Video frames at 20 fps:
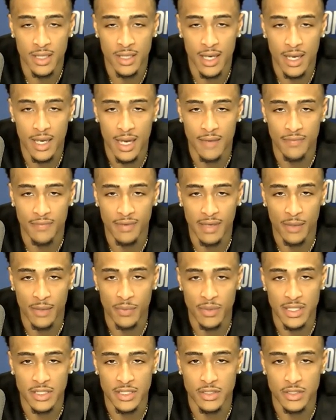I feel like
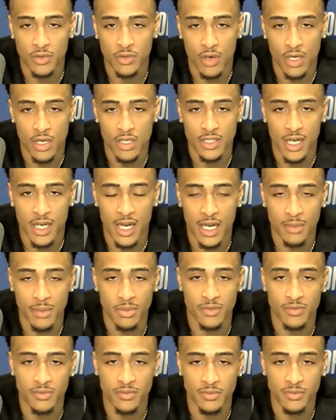we didn't do our job
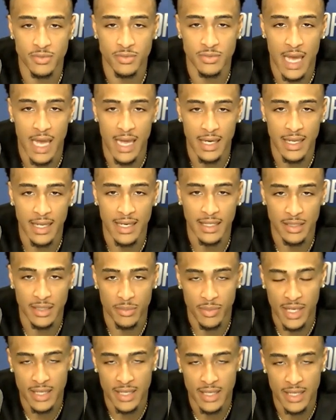of not letting
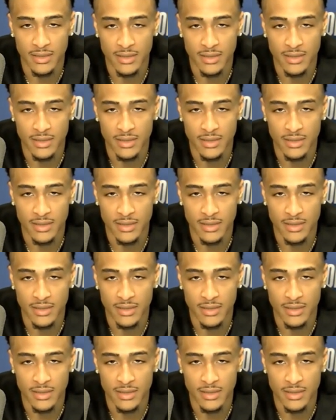them get,